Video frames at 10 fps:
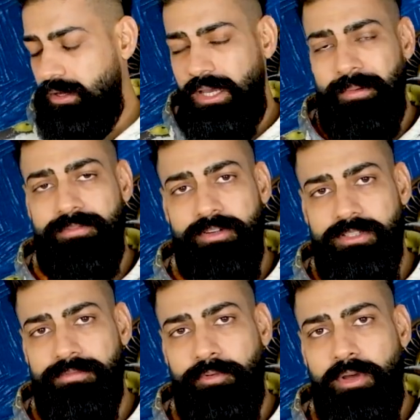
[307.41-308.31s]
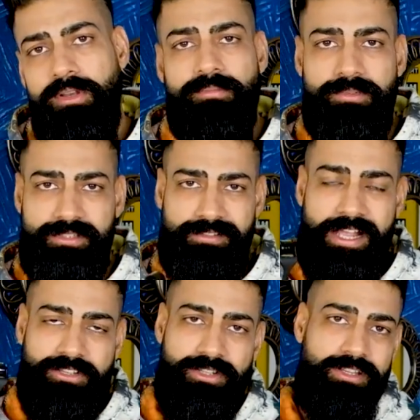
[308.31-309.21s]
I mean, first of all, this is
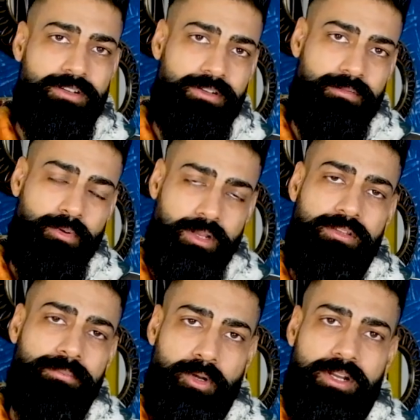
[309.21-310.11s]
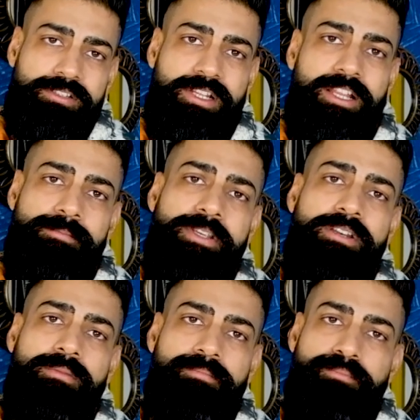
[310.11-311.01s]
actually one of the products that has
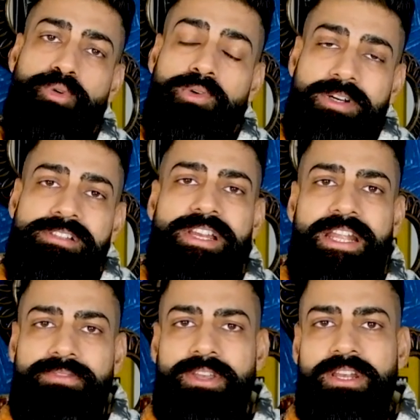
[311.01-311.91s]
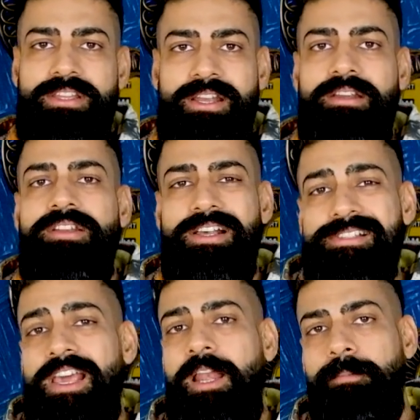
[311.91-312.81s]
been proven scientifically that it
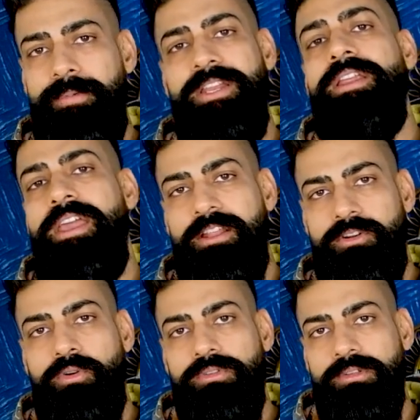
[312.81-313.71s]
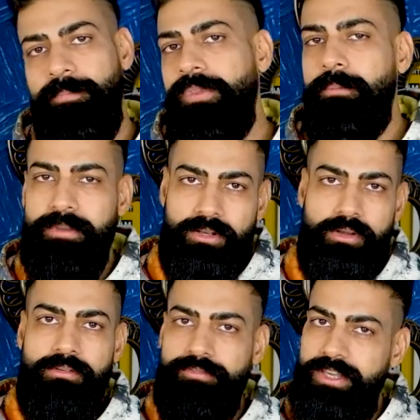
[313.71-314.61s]
does help in hair growth, be it on
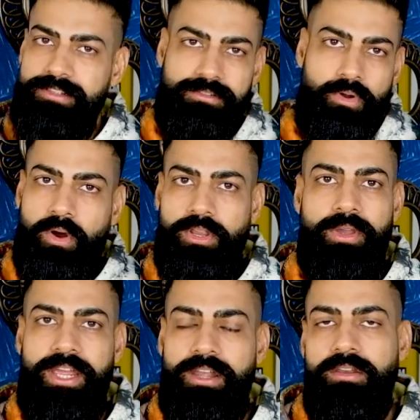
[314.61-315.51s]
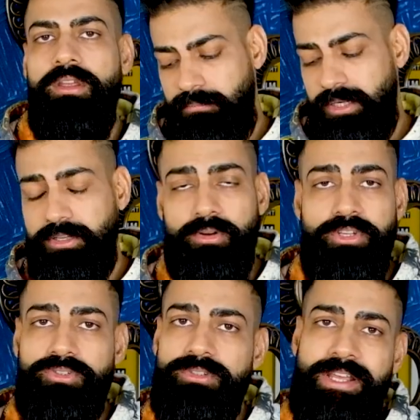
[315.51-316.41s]
your face or your head. But you know,
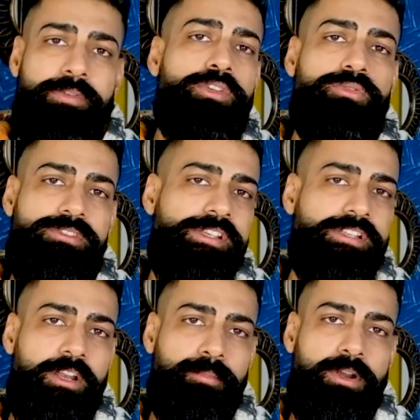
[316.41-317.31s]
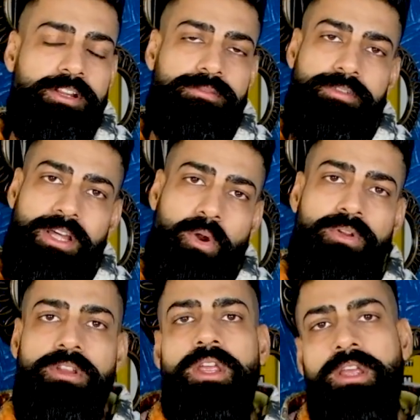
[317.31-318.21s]
you should never use these kind of products
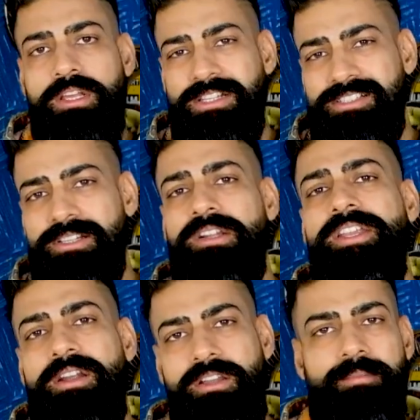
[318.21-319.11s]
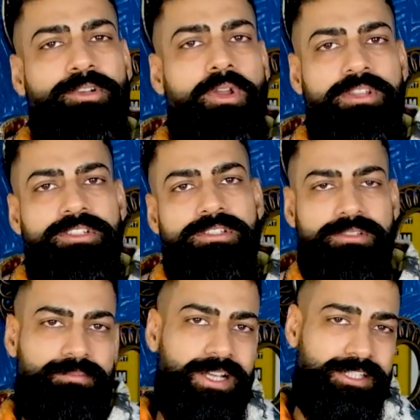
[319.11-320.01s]
without consulting a
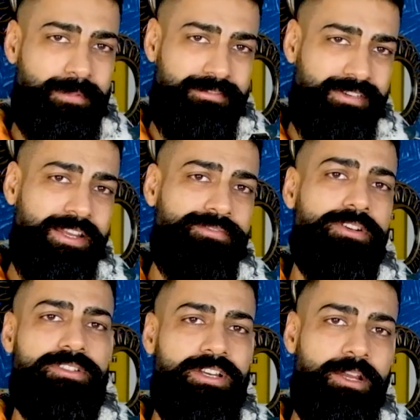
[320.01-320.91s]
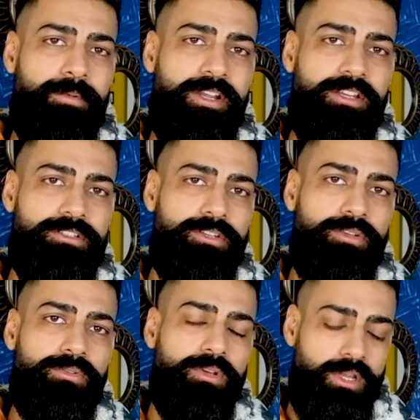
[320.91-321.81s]
dermatologist. That's my very first recommendation to
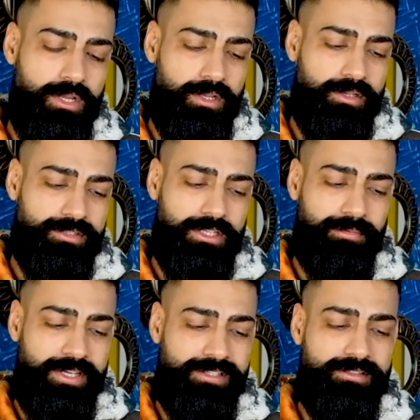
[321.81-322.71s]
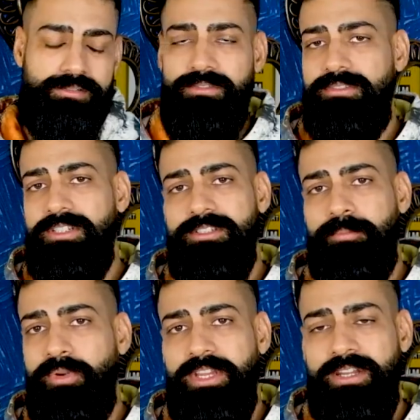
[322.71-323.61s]
you, because otherwise
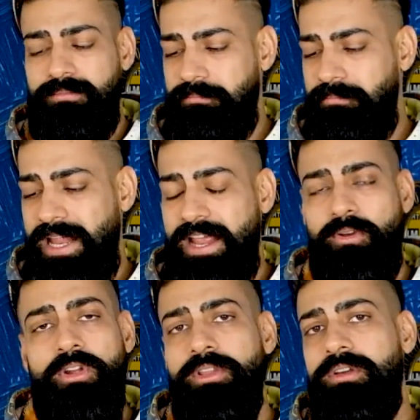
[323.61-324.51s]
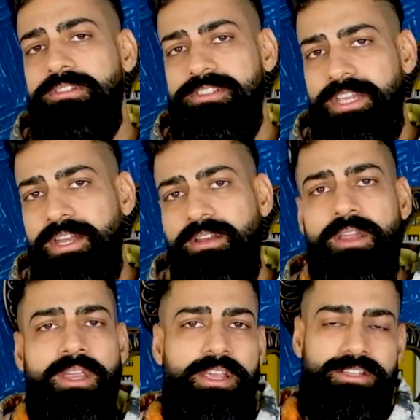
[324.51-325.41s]
just putting it blank onto your skin
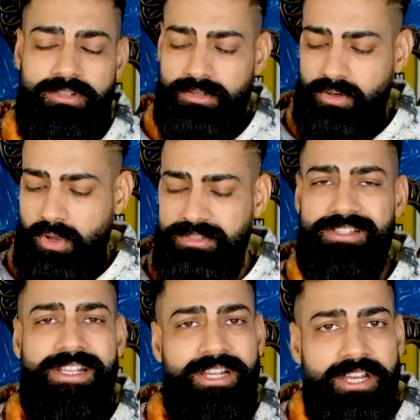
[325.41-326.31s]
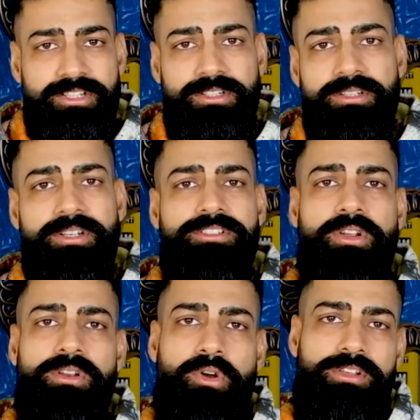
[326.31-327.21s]
is going to cause irritation, it's
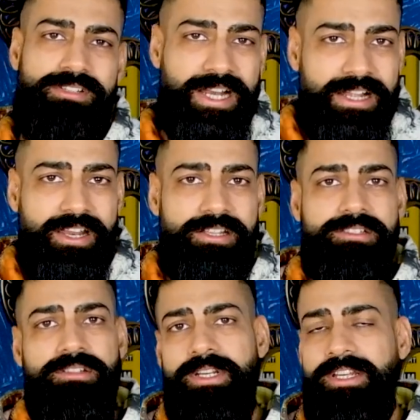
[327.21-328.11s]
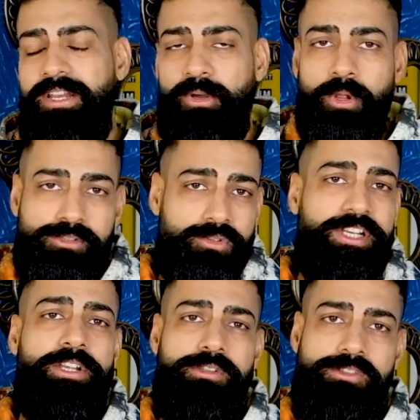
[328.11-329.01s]
going to cause redness, it can also
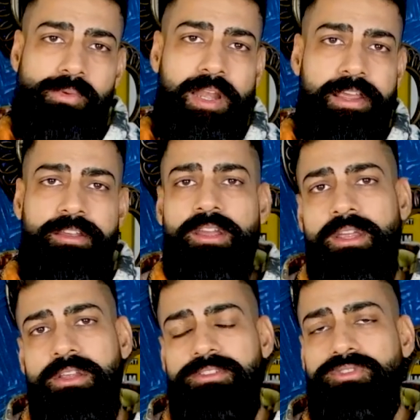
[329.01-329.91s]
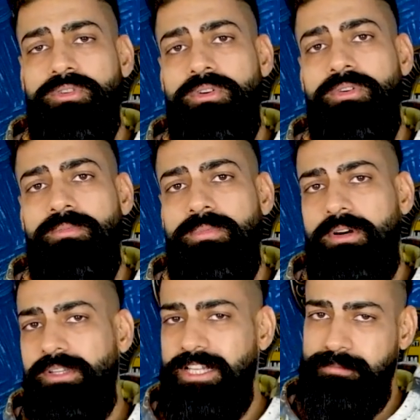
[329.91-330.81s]
lead to swelling. So
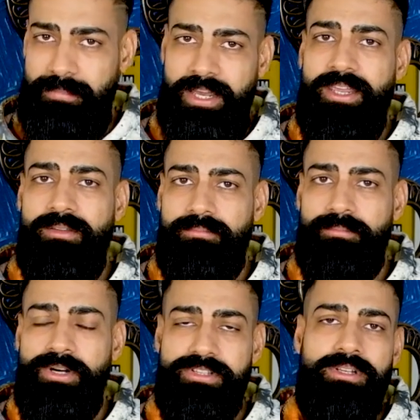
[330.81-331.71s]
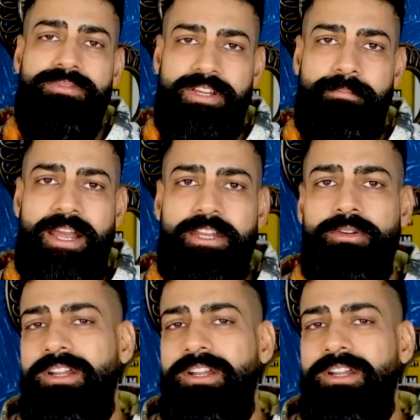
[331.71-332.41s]
that's my personal feedback to you.